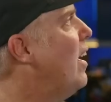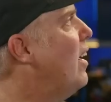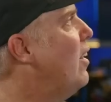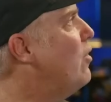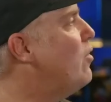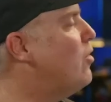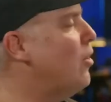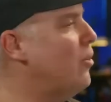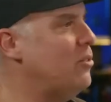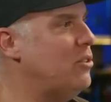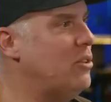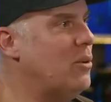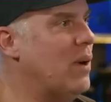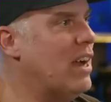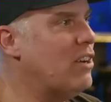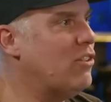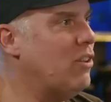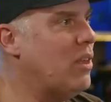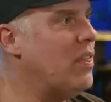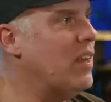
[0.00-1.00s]
So you
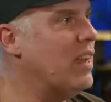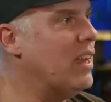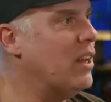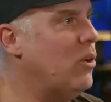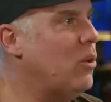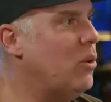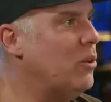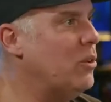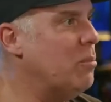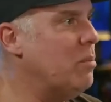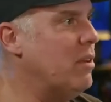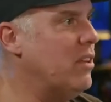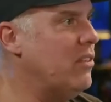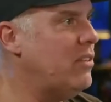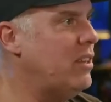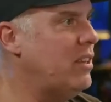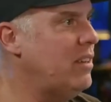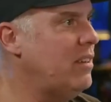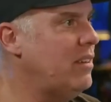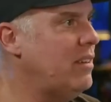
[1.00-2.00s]
actually think it hold a
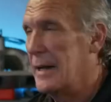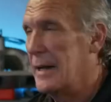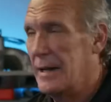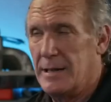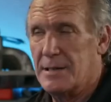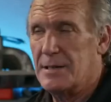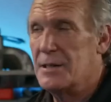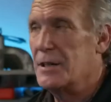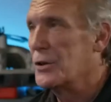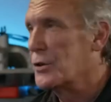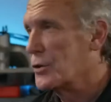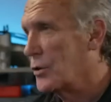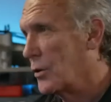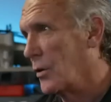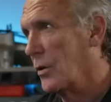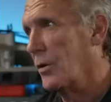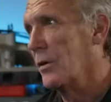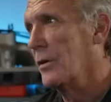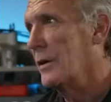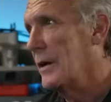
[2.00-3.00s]
piston? It's
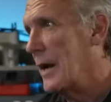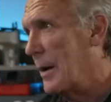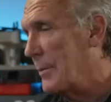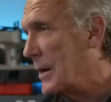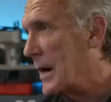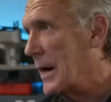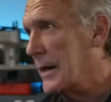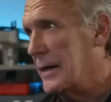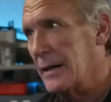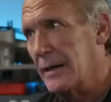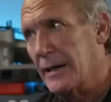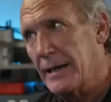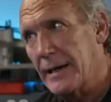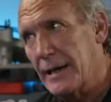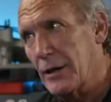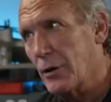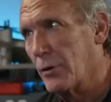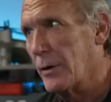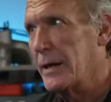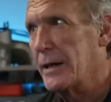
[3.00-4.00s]
internal. I mean, I didn't
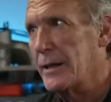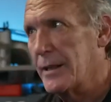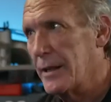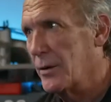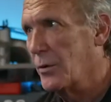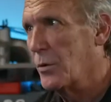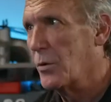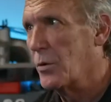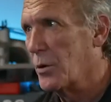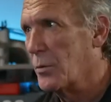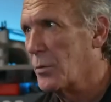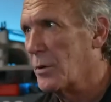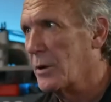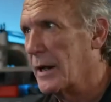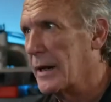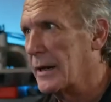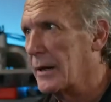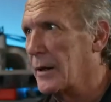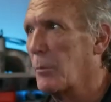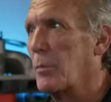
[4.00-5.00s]
hear anything horrible
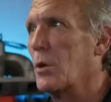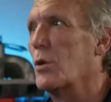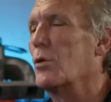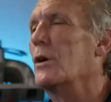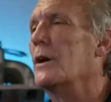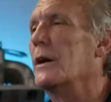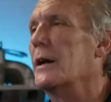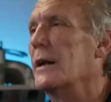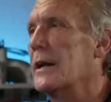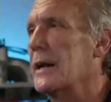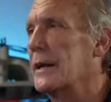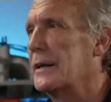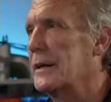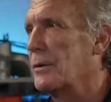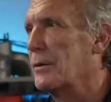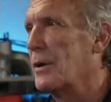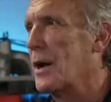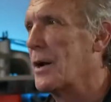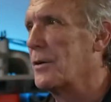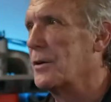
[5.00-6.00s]
like a broken connecting
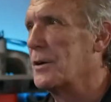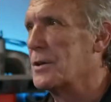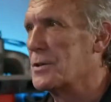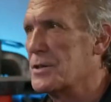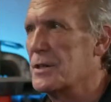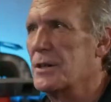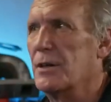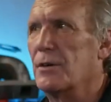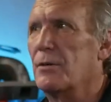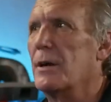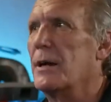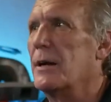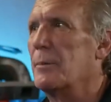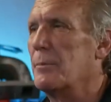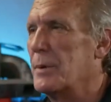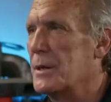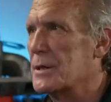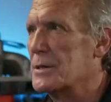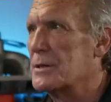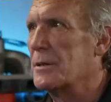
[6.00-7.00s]
rod or disintegrated
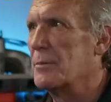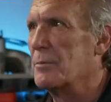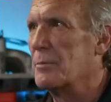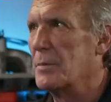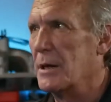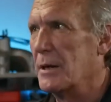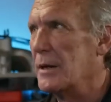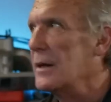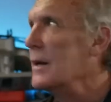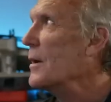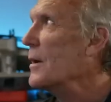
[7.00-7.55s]
piston, but